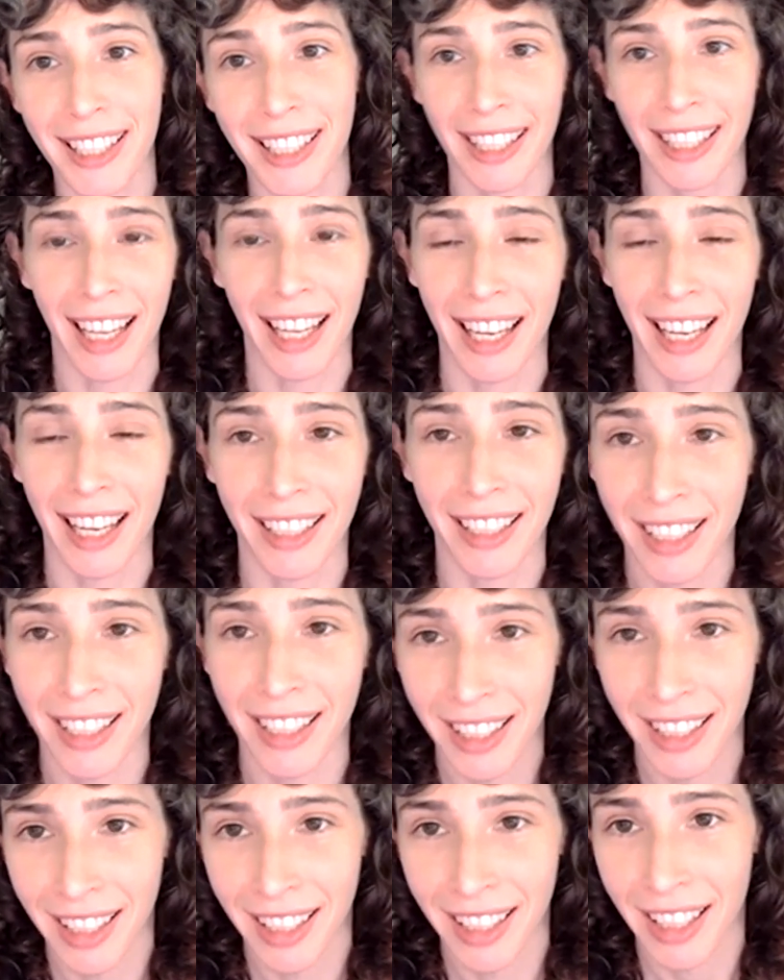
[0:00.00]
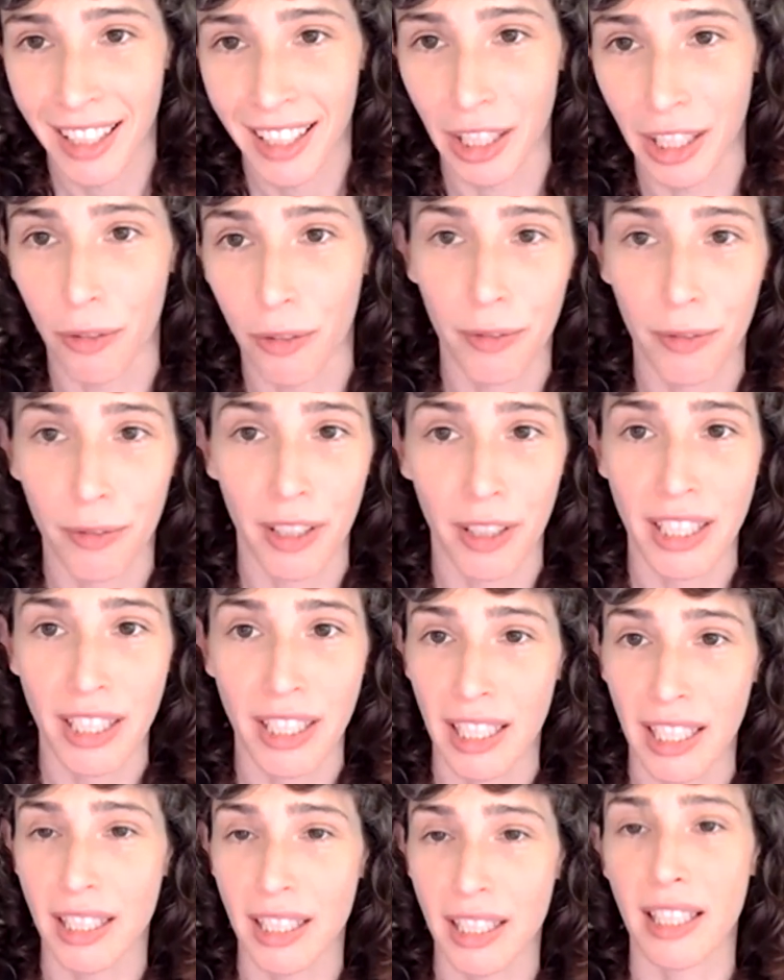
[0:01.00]
And then, you know, for
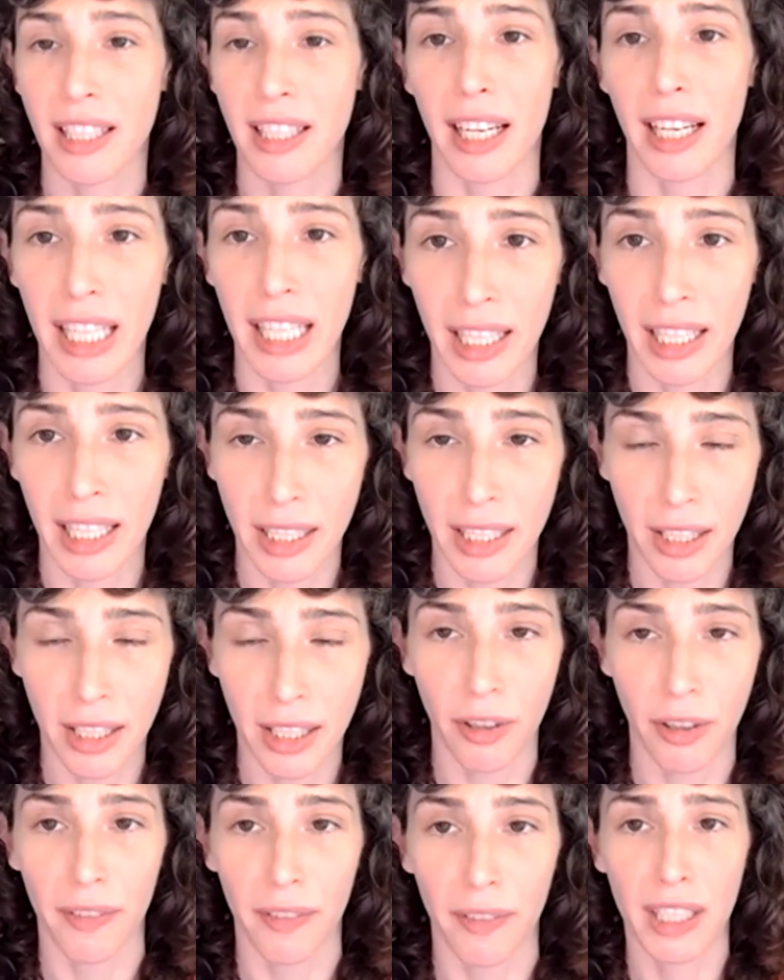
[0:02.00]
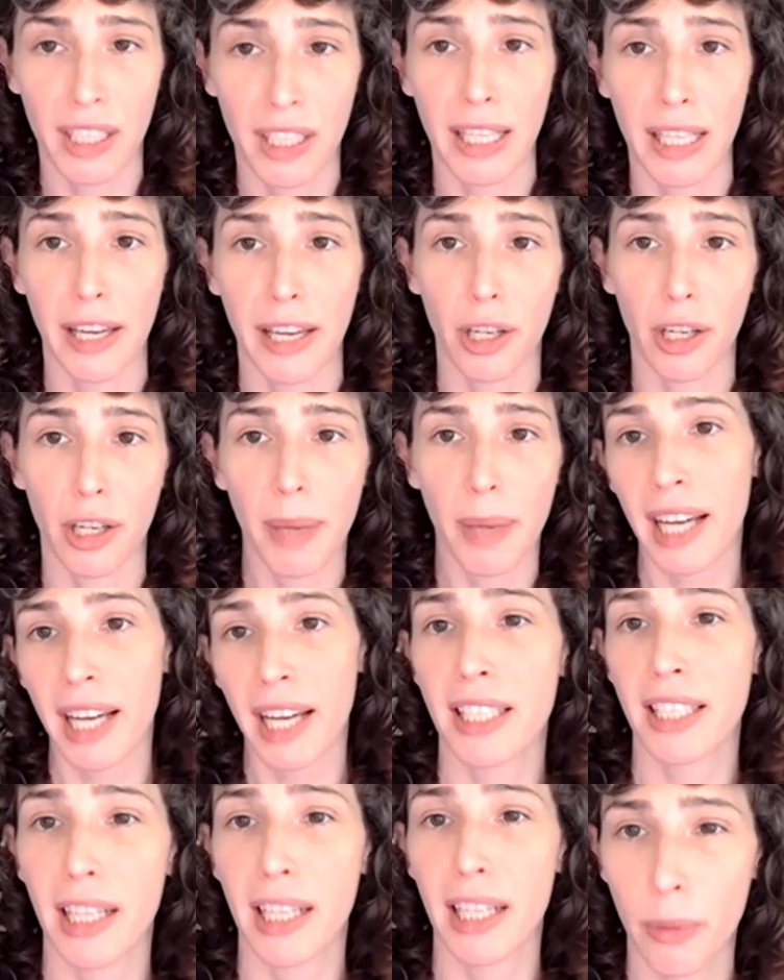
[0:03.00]
instance, Zahid, the graphic designer in
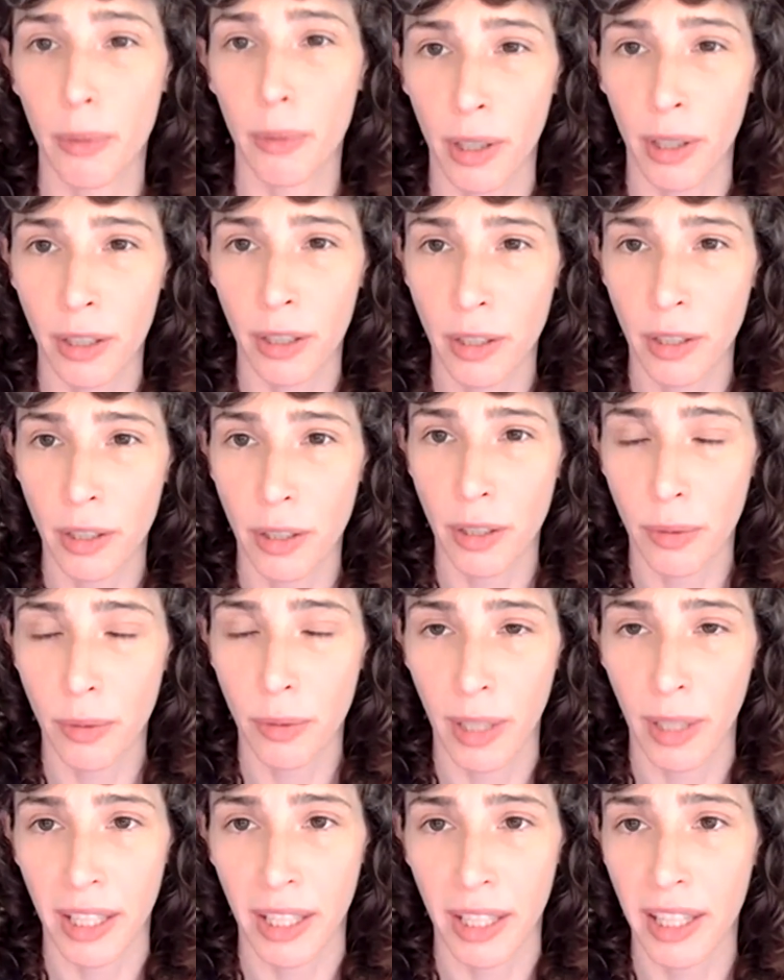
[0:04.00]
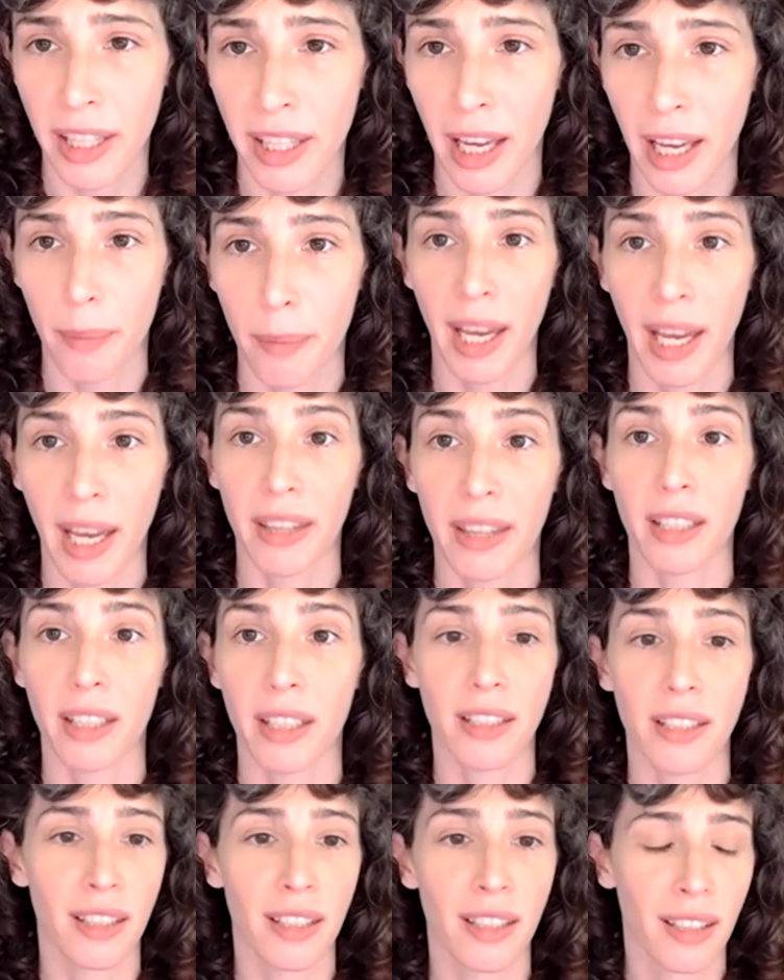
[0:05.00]
Pakistan I worked with, had
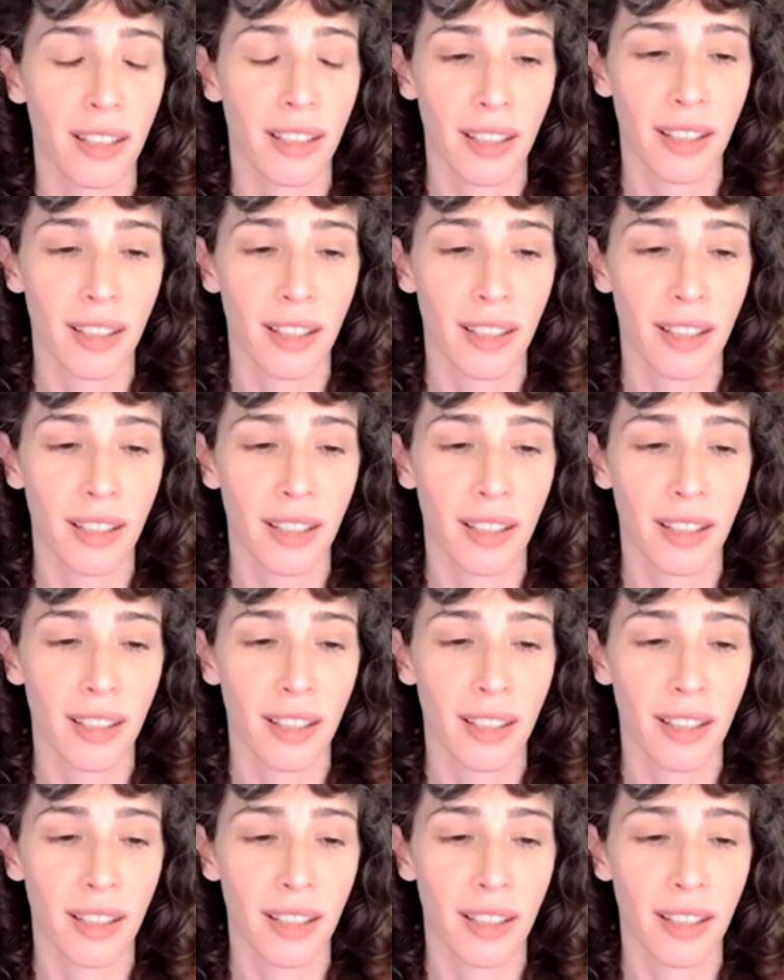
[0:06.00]
this